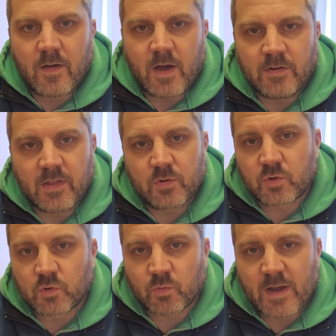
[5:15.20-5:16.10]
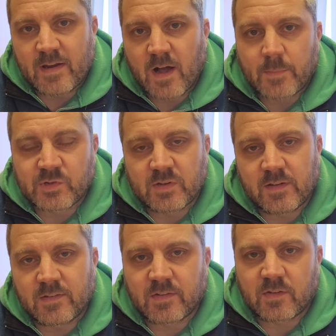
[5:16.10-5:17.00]
Another great option
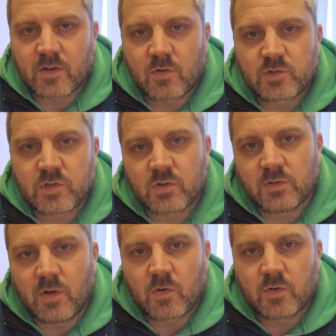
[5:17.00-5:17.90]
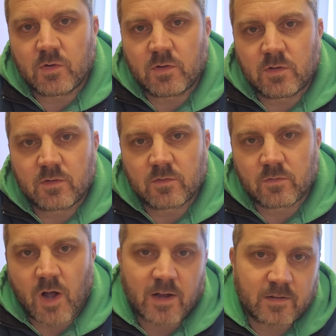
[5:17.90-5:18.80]
is to go to your local
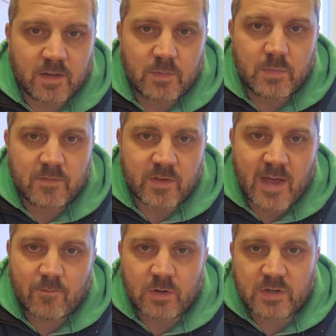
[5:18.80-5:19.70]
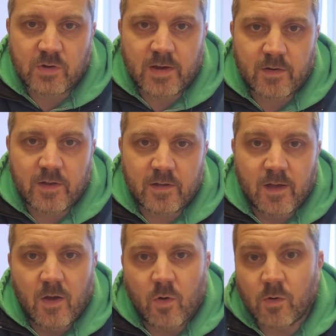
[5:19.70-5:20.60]
rock club, if you have one in your area,
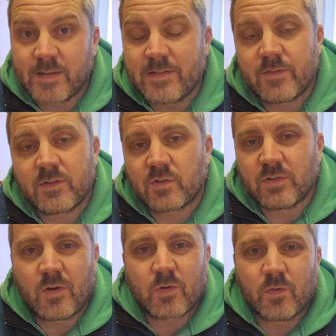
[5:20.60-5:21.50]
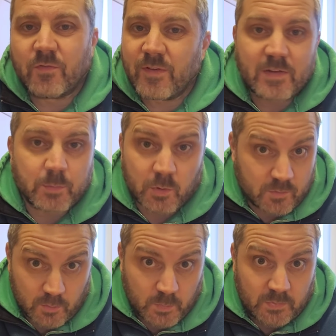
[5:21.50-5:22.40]
or even your local Facebook
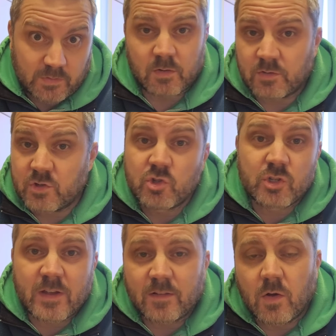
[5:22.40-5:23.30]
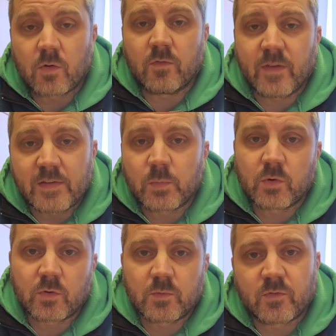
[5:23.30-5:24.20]
groups. There's usually a local
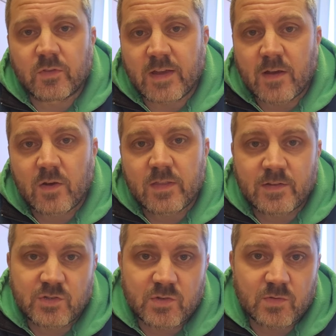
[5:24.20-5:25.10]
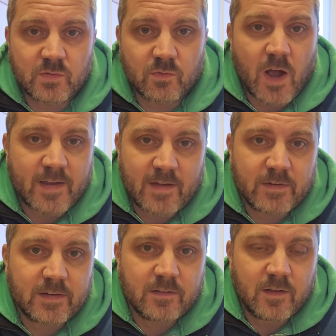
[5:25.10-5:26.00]
Facebook group for the area that you
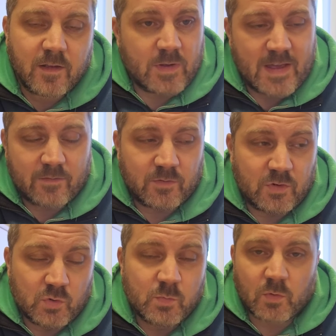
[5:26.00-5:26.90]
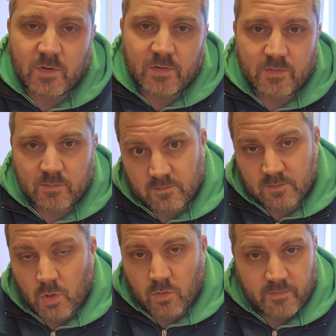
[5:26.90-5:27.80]
rockhound in. We have numerous
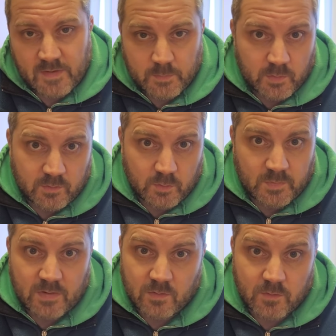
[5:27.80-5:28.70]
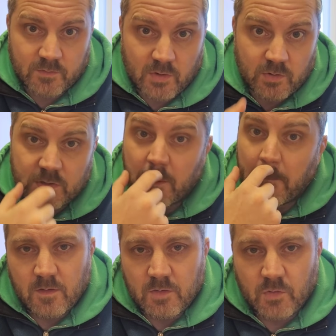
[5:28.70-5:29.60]
local Facebook groups here in Nova Scotia.
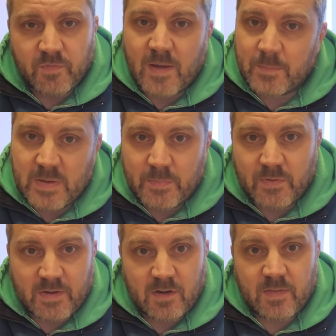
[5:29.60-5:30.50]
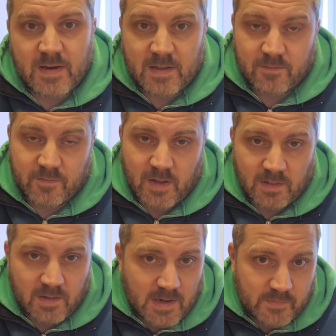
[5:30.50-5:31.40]
You'll find people there that have a
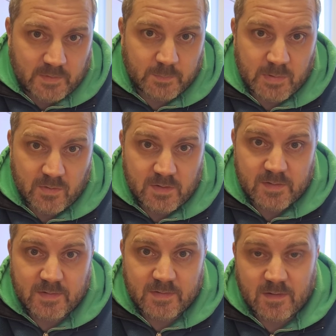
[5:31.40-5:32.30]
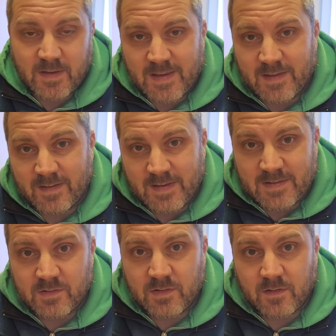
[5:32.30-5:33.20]
lot of experience
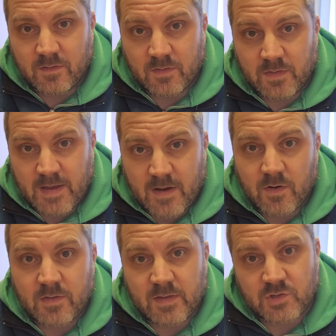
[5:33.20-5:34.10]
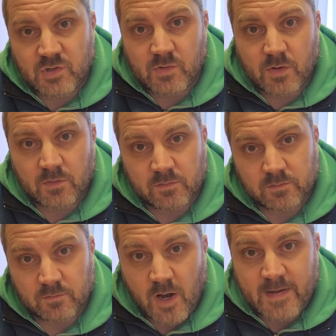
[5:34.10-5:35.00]
in the area that you are
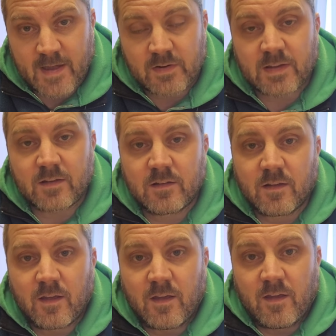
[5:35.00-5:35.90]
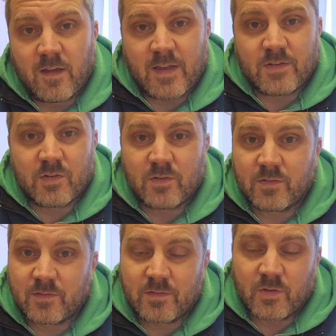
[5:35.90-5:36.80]
rock hounding in, and
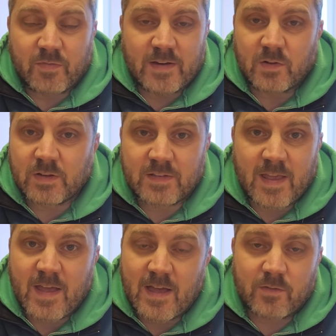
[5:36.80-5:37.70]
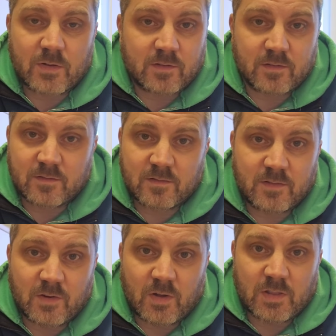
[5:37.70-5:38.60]
you'll you'll find out that they have a
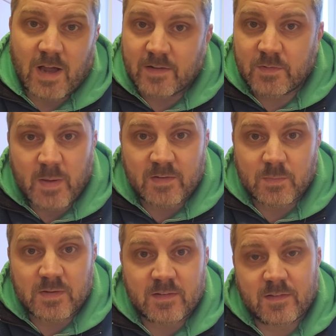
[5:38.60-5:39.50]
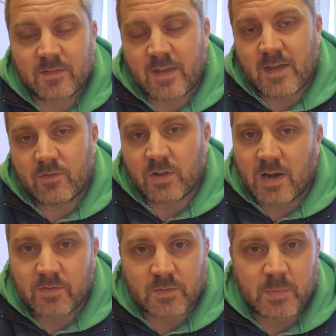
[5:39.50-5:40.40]
you know a lot of specimens. They have a
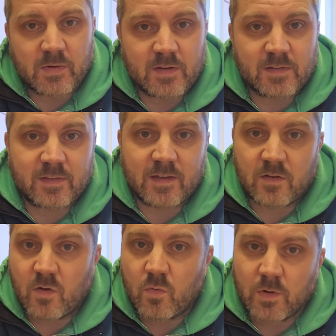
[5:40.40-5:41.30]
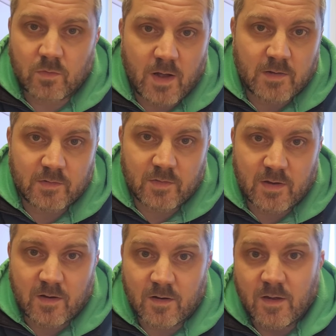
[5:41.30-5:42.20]
lot of experience. They know what rocks are
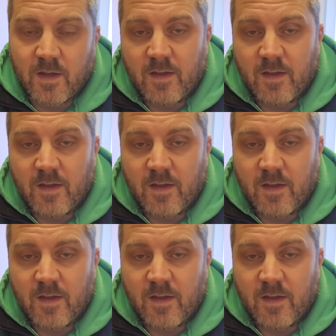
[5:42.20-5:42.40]
there.